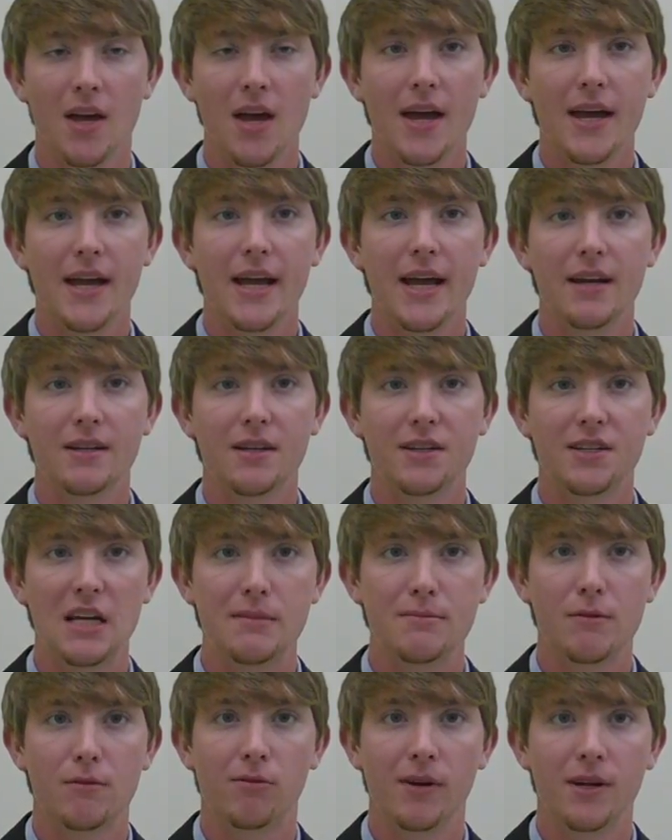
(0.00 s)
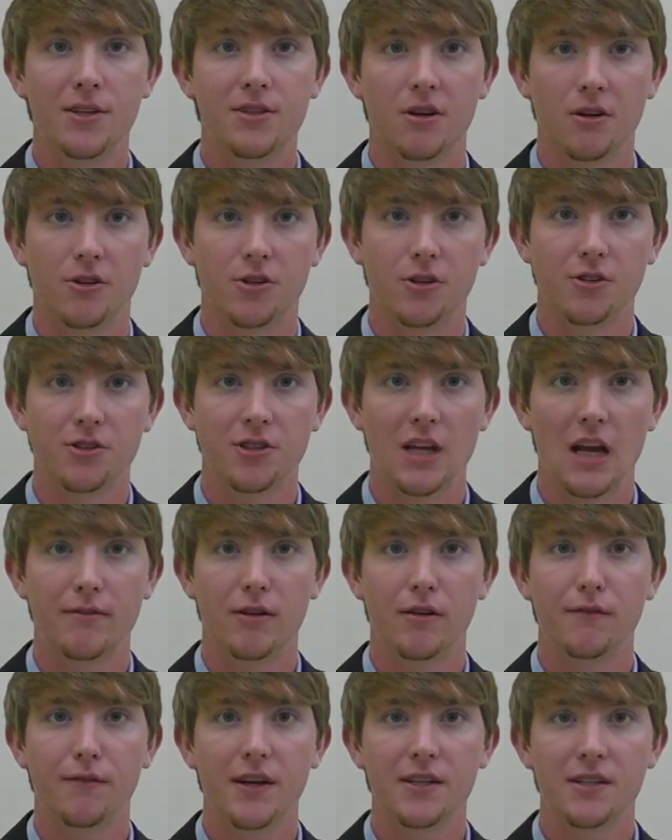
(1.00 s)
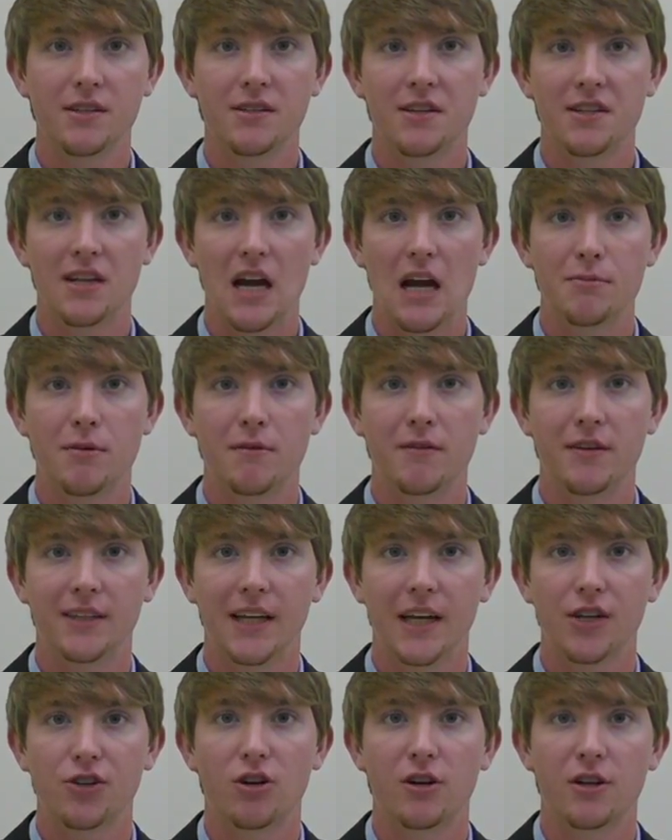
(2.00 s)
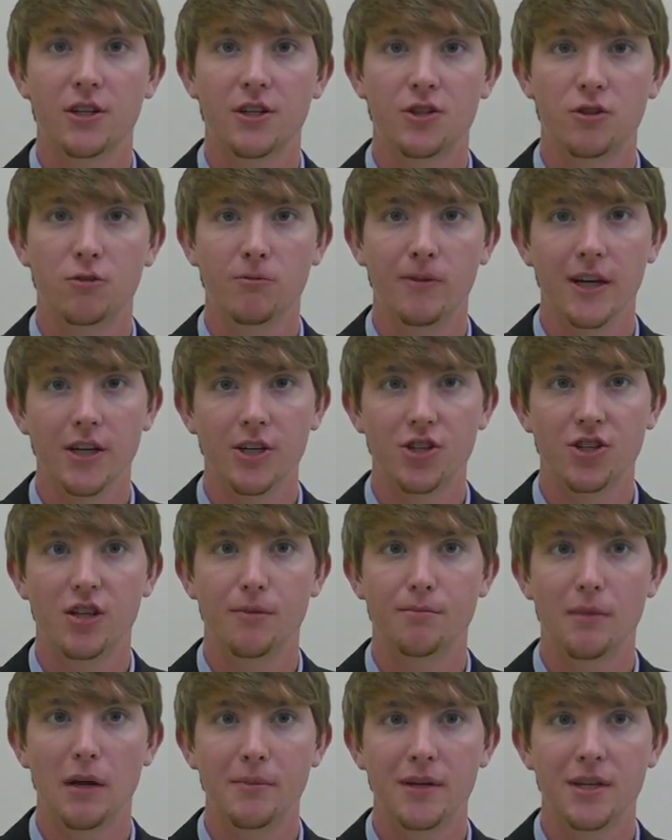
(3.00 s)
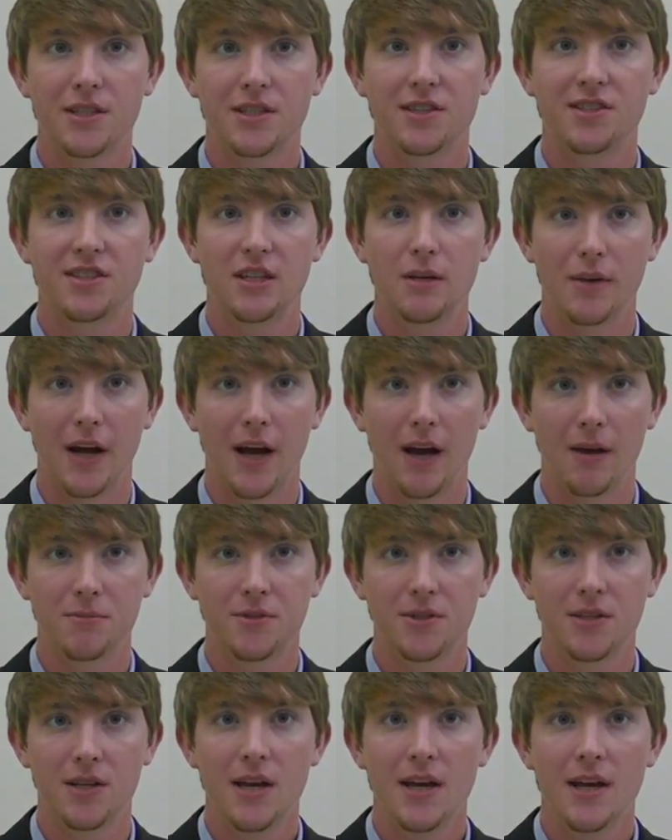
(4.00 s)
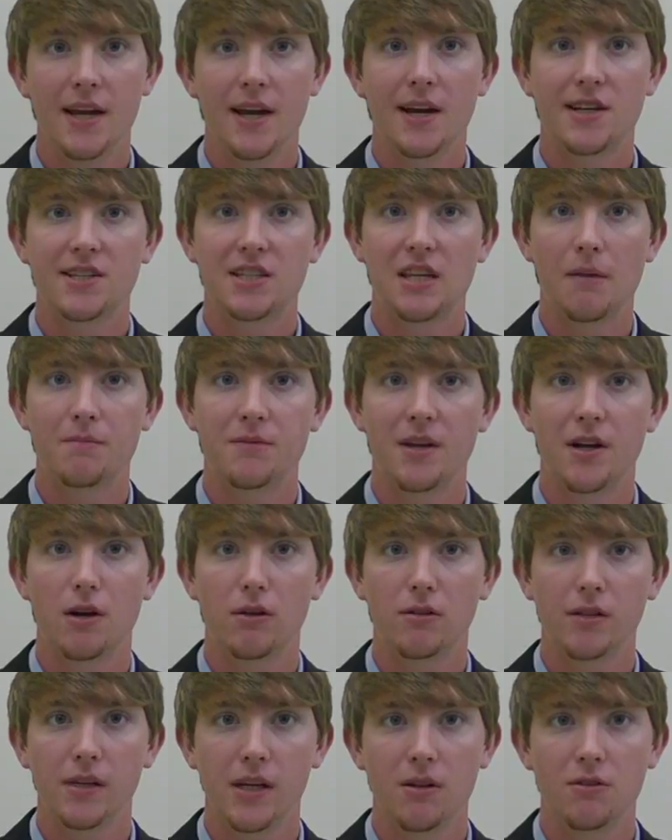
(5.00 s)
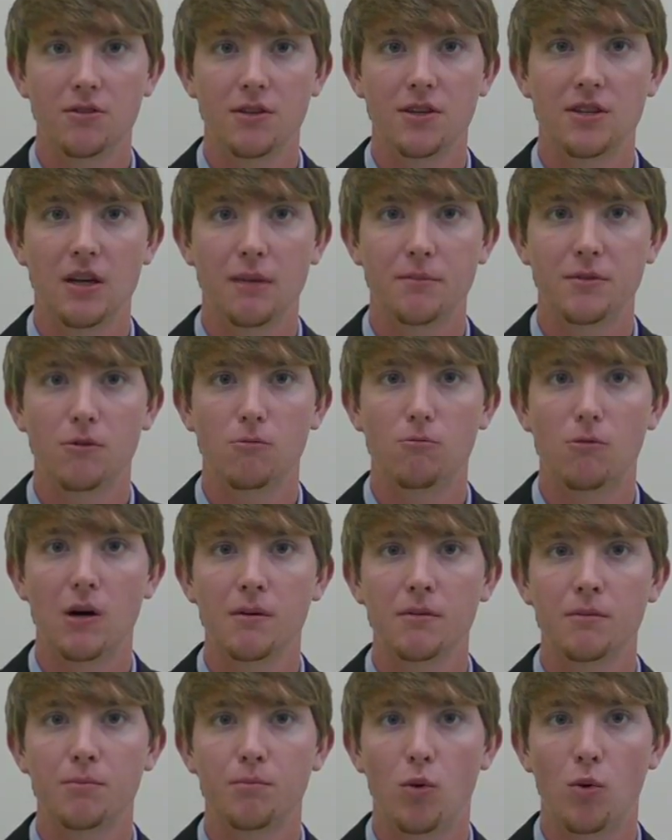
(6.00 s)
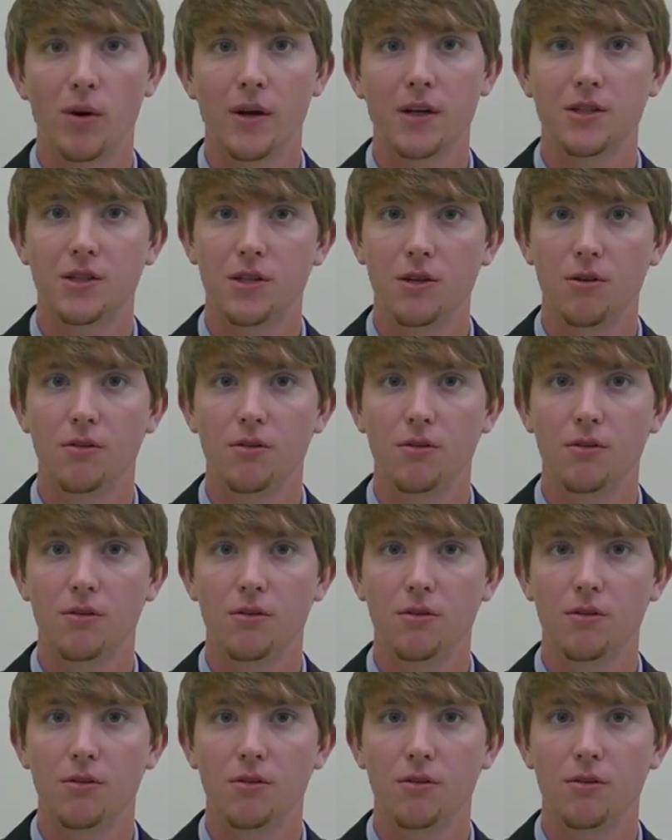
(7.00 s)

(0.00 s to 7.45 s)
He and a team of researchers have invented a type of electronic switch that mimics a synapse, except it only uses up to 1.23